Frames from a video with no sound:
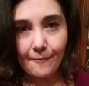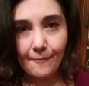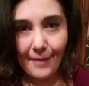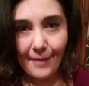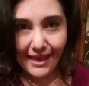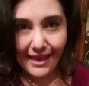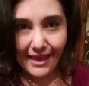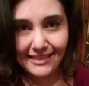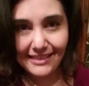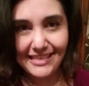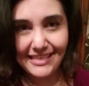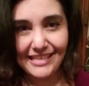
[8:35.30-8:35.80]

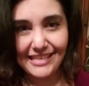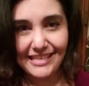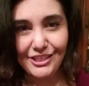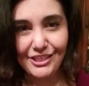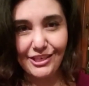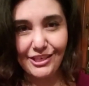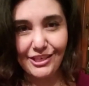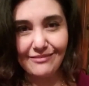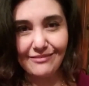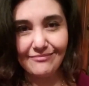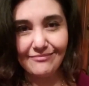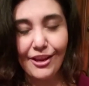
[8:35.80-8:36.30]
pay
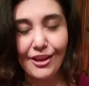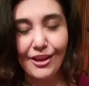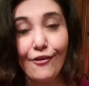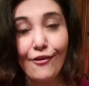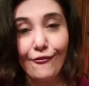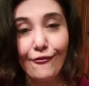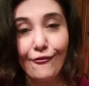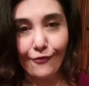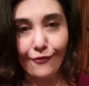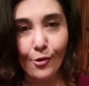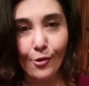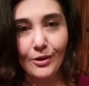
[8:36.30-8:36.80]
attention,
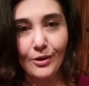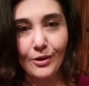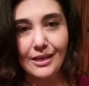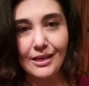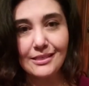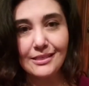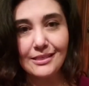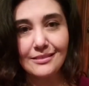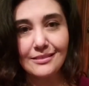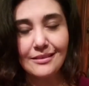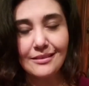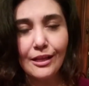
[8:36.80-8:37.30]

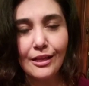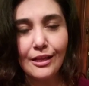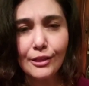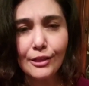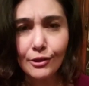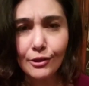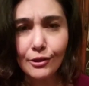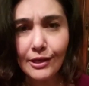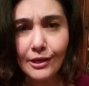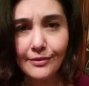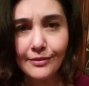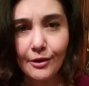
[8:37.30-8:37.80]
focus,
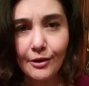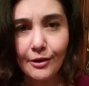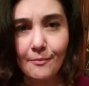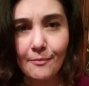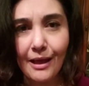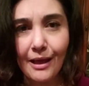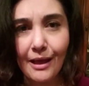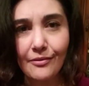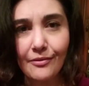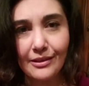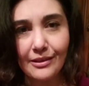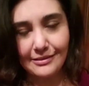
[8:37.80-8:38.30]
look at their
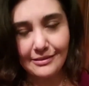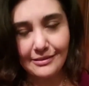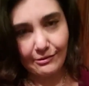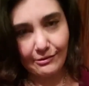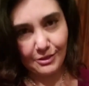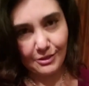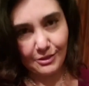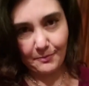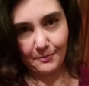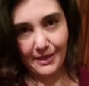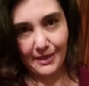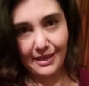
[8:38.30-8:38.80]
mouth as they're
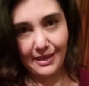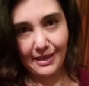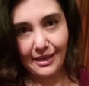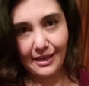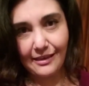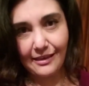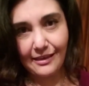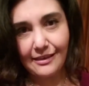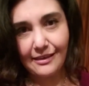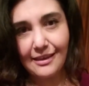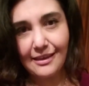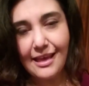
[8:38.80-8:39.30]

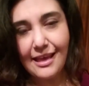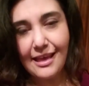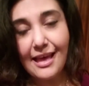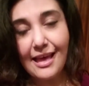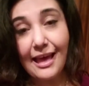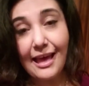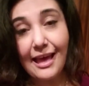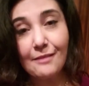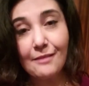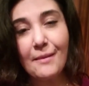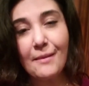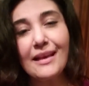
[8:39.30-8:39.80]
speaking,
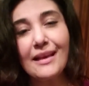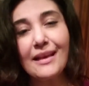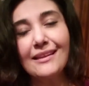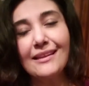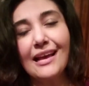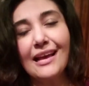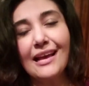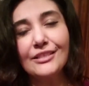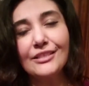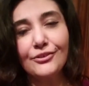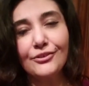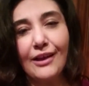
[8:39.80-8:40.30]
and make an
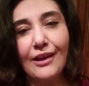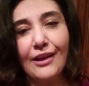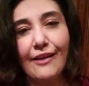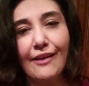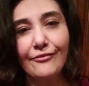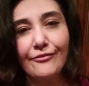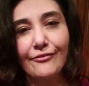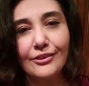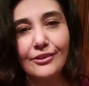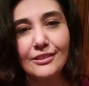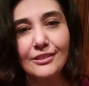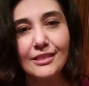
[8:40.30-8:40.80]
extra
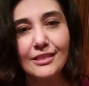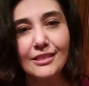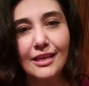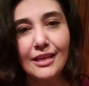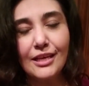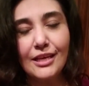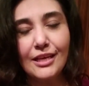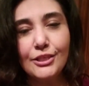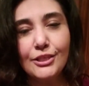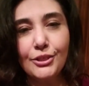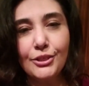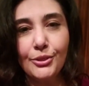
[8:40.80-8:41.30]
effort
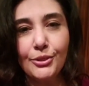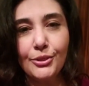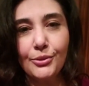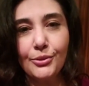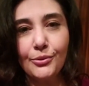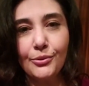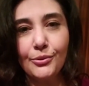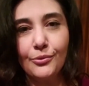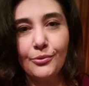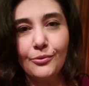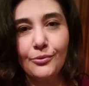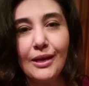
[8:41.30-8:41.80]

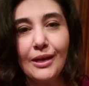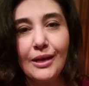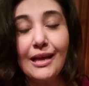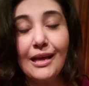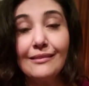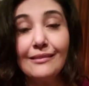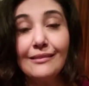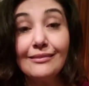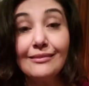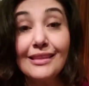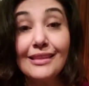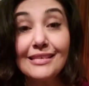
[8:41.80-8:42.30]
to
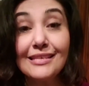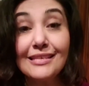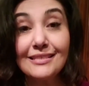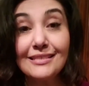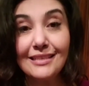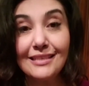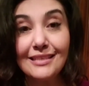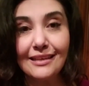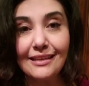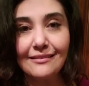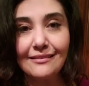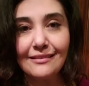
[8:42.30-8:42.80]

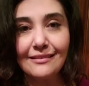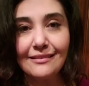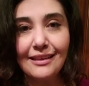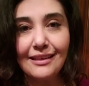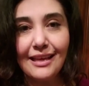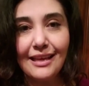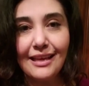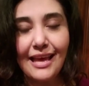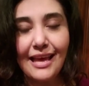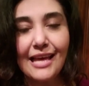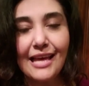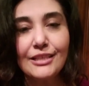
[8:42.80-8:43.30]
listen
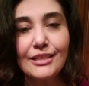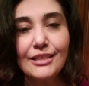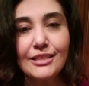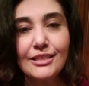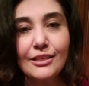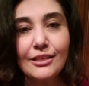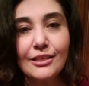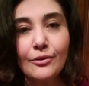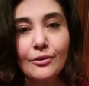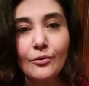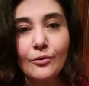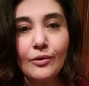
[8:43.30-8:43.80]
and
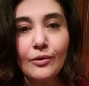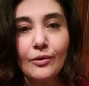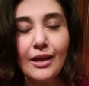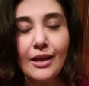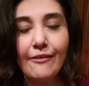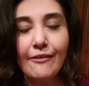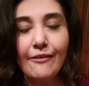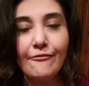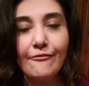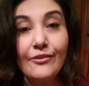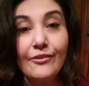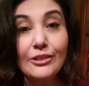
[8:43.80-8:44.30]
to
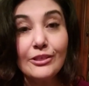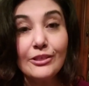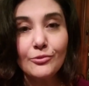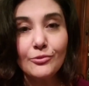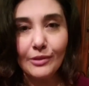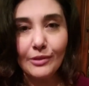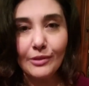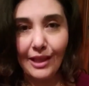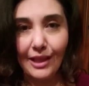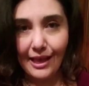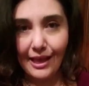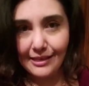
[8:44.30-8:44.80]

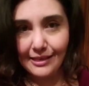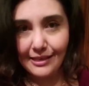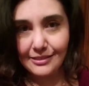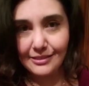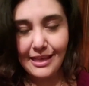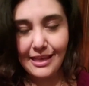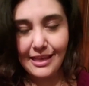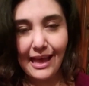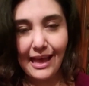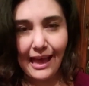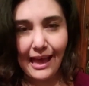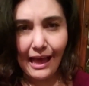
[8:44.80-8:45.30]

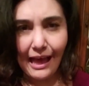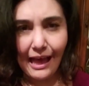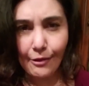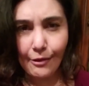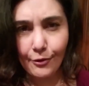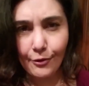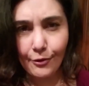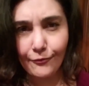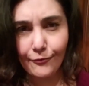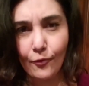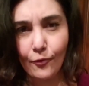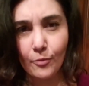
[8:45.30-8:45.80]
visualize how
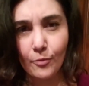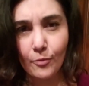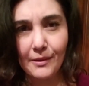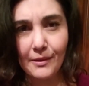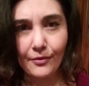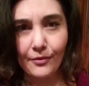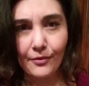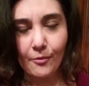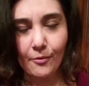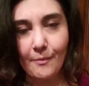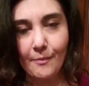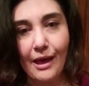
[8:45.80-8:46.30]
they're
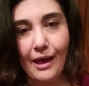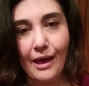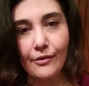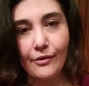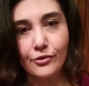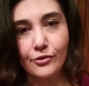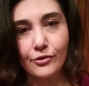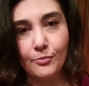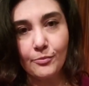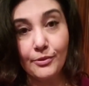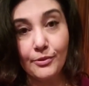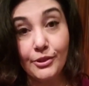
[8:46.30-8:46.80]
forming their
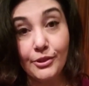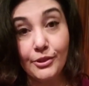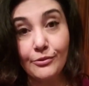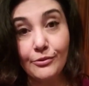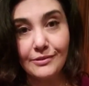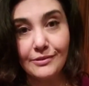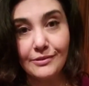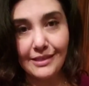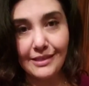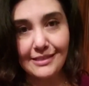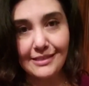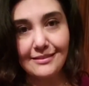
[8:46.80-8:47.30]
mouth to
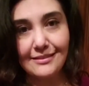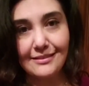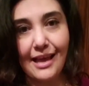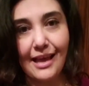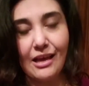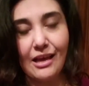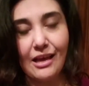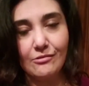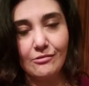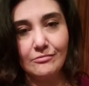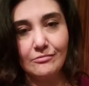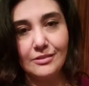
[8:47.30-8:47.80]
produce these
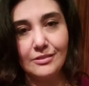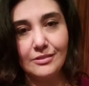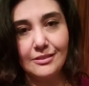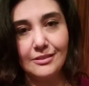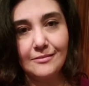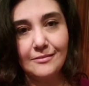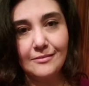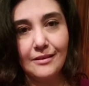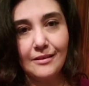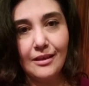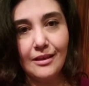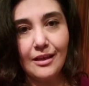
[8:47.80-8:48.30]

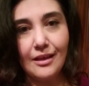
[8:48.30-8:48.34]
sounds.